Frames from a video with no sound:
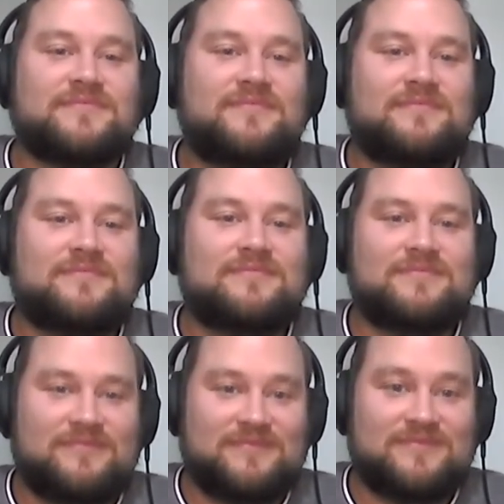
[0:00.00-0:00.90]

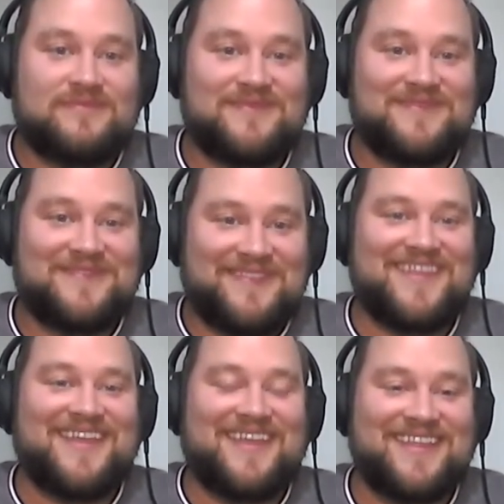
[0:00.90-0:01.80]

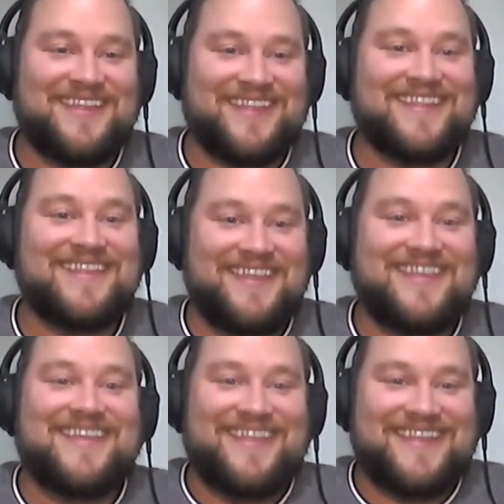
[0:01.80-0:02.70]

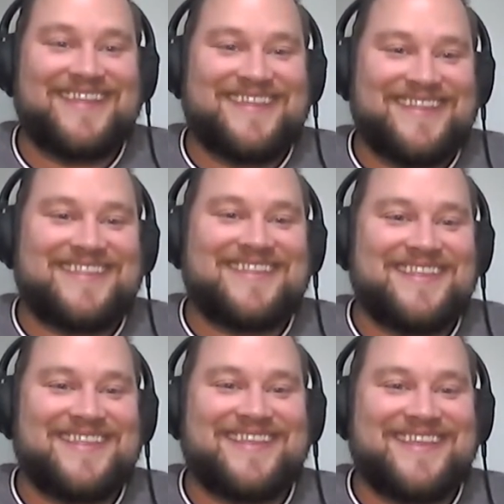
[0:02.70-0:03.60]

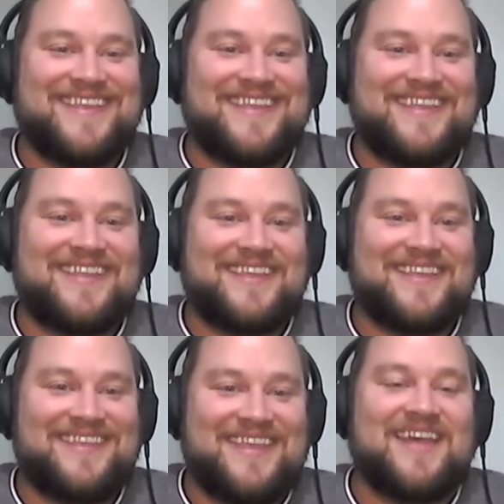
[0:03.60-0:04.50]

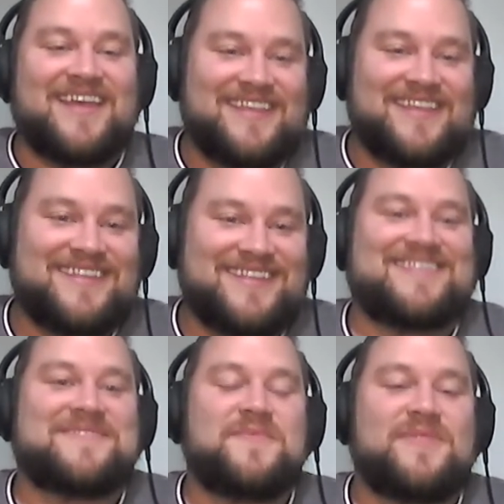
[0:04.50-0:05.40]

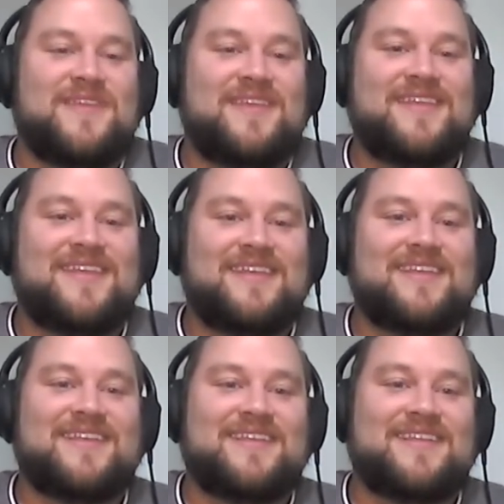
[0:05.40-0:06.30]

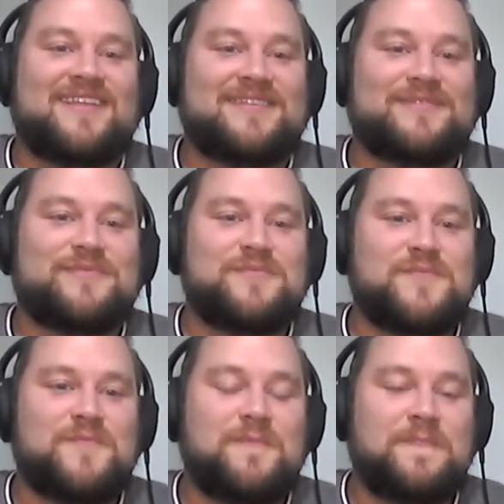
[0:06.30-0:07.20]

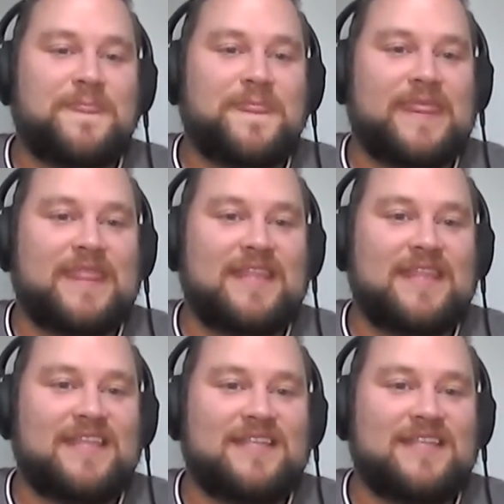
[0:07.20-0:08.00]
No words are spoken by the person on screen.